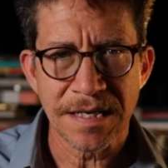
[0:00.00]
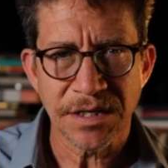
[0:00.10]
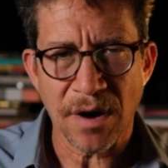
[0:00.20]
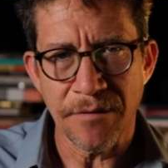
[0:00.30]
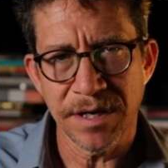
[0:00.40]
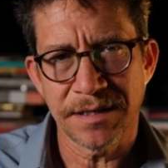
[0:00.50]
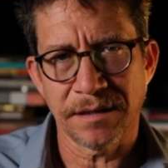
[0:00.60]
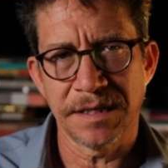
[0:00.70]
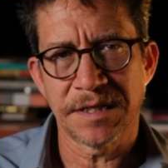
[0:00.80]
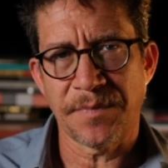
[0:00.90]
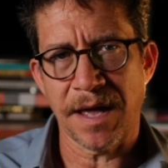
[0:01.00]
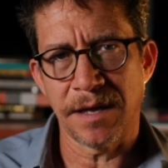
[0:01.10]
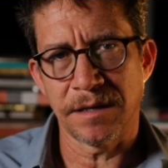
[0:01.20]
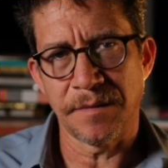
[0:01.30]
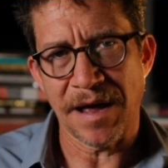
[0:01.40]
So I recently
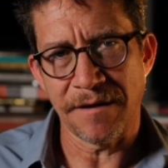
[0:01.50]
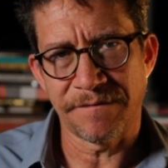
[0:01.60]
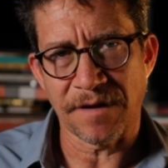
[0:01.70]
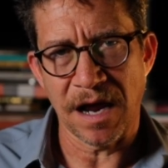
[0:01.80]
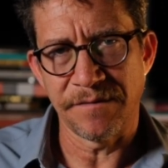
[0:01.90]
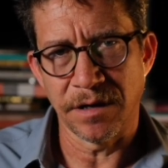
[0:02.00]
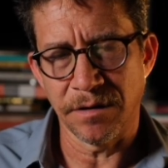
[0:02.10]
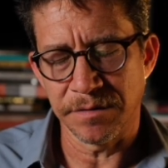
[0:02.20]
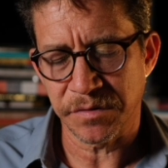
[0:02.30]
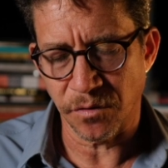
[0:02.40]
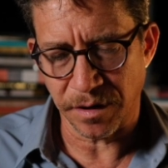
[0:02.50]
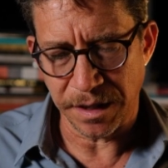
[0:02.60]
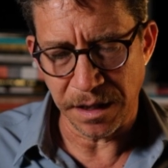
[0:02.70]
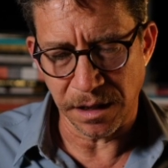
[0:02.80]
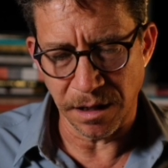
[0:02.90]
spent about 5 years
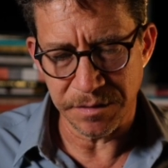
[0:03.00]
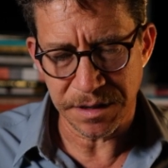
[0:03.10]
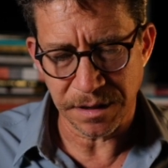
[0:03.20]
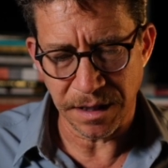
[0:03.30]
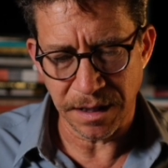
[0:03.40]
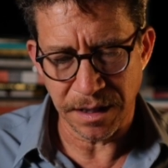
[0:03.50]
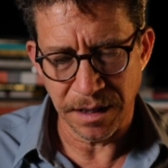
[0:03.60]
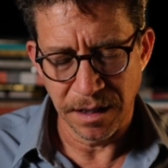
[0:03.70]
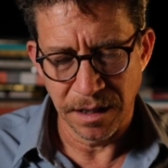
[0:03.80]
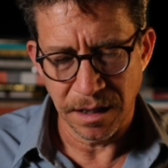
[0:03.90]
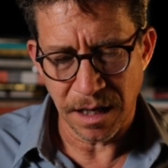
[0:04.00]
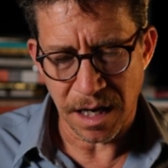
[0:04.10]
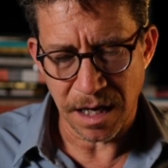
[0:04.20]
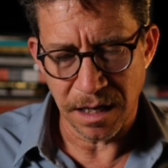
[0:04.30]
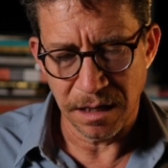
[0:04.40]
working closely
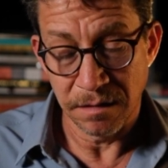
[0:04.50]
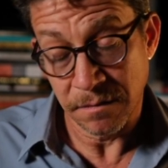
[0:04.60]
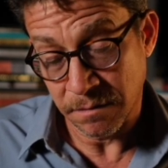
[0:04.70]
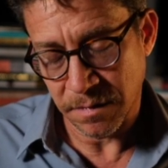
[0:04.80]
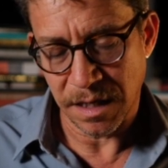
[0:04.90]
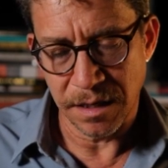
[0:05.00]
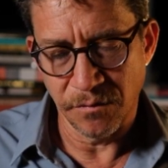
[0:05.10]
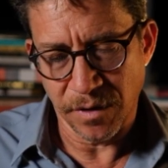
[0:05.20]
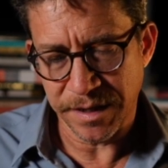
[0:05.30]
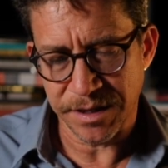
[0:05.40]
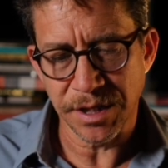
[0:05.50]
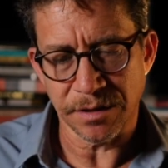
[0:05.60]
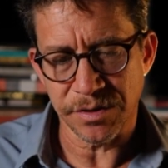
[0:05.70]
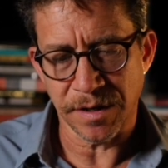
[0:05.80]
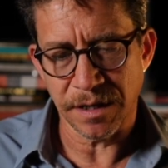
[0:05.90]
with
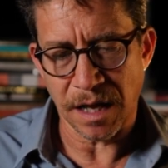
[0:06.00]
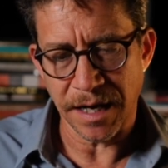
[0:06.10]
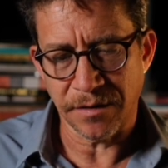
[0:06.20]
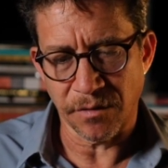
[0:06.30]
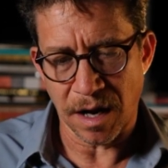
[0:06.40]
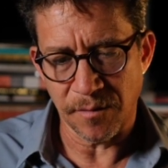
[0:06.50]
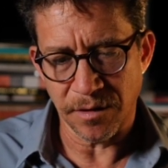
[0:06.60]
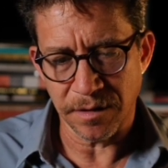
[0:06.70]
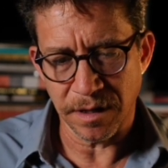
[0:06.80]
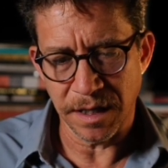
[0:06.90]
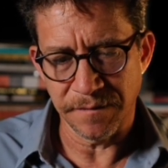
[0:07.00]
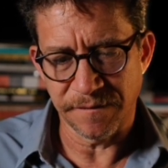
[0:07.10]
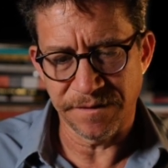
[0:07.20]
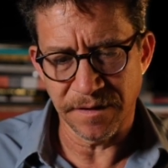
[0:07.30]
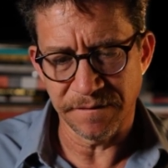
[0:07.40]
children like Robert. In
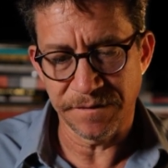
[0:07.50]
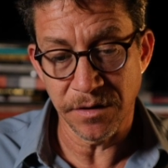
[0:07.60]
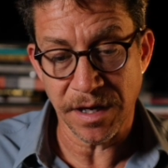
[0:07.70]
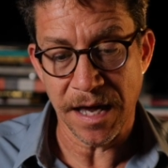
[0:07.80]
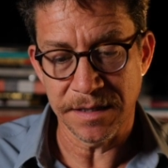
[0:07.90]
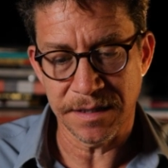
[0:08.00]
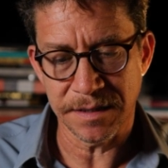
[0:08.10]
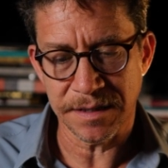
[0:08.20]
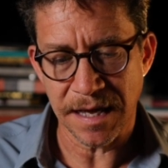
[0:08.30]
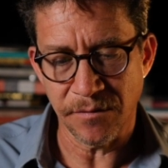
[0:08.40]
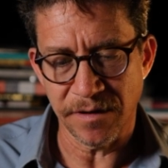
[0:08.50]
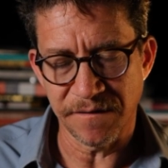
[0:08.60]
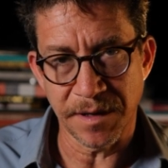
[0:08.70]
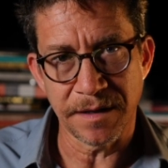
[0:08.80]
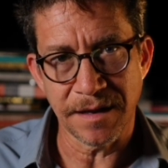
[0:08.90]
few cases, they would
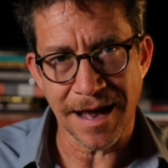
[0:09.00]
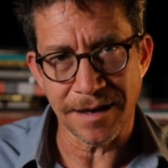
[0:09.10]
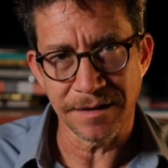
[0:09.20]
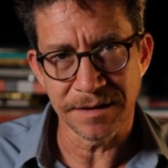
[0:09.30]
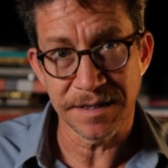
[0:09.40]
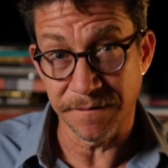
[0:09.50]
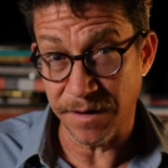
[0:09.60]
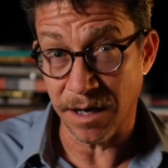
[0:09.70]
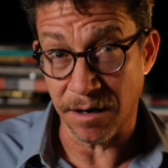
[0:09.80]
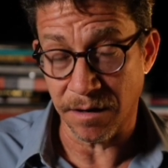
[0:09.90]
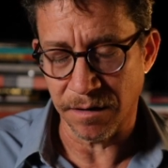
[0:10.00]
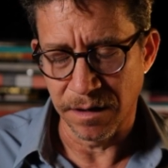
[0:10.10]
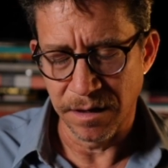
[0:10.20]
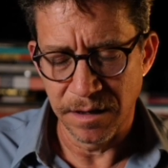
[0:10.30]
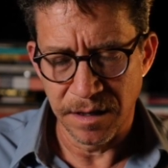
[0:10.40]
have been that severe.
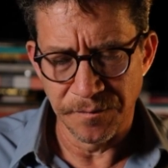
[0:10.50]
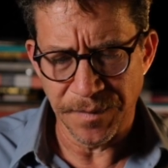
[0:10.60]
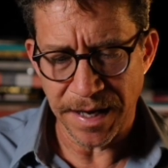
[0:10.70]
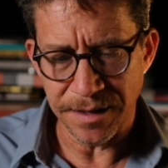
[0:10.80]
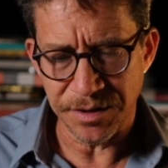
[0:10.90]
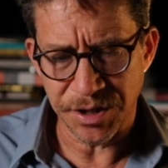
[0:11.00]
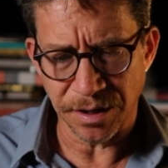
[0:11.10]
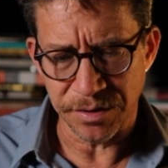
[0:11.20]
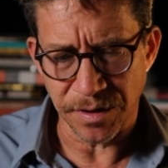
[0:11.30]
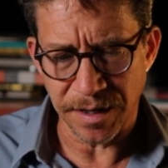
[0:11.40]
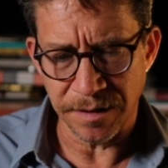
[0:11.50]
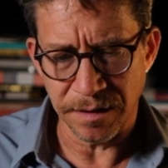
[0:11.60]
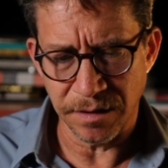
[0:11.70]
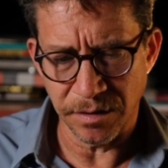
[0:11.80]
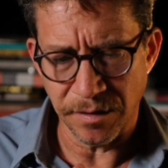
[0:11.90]
But children
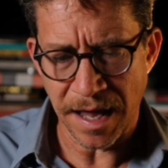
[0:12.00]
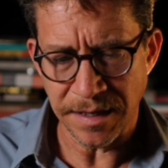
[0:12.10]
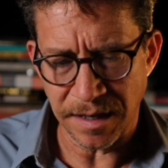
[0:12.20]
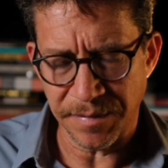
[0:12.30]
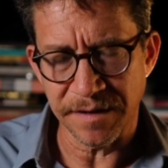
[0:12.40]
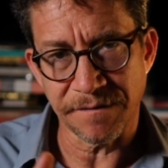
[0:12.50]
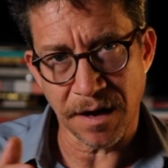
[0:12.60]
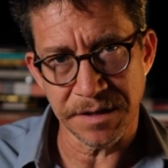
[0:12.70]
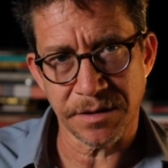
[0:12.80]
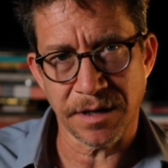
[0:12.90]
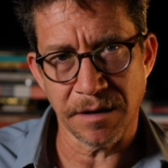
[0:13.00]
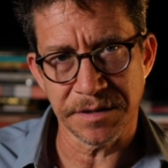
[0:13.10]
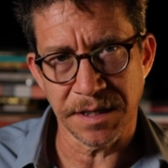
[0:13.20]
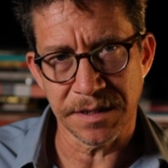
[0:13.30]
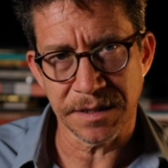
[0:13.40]
who end up in the foster care
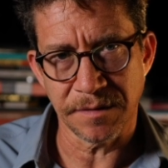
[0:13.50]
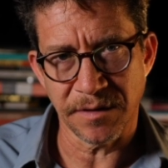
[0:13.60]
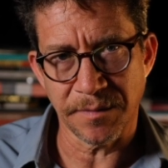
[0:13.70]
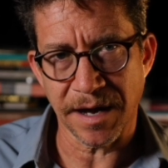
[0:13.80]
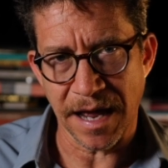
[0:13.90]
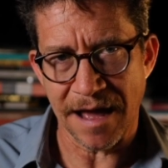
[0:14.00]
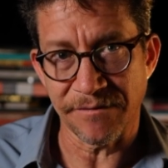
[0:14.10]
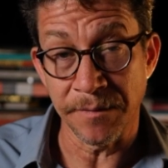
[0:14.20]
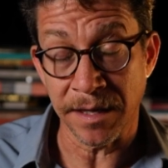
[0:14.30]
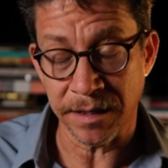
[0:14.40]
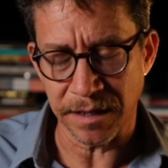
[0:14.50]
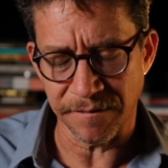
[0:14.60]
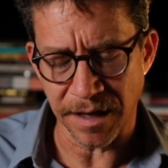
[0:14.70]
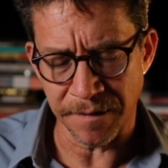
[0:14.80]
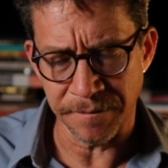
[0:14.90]
system, there are about 500,000 of
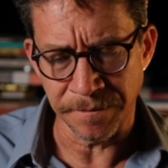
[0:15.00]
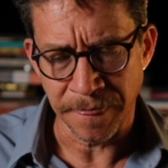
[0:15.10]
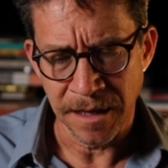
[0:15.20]
them.